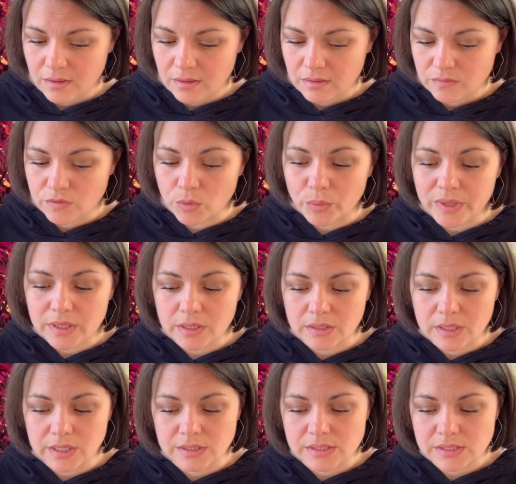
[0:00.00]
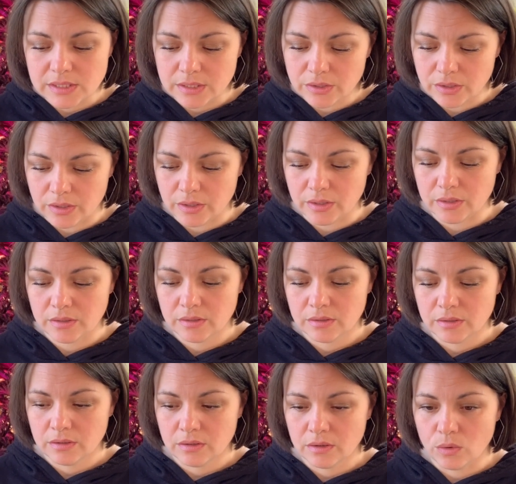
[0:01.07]
So we can consider,
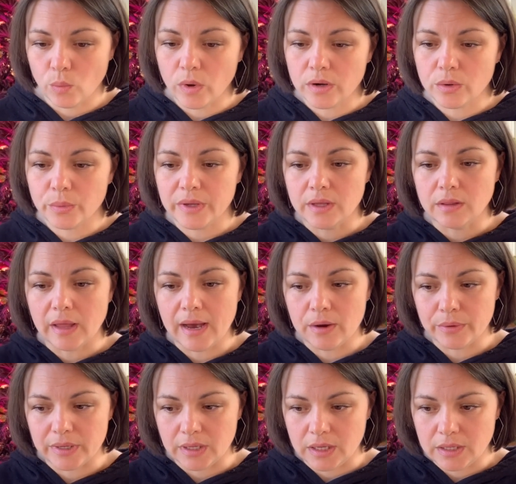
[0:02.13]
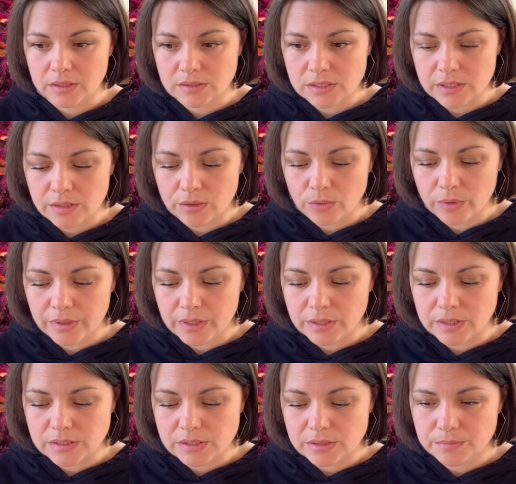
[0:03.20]
what are we allowing into the
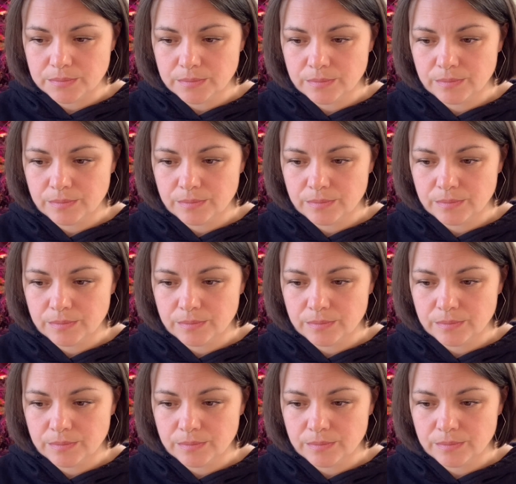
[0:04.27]
organism?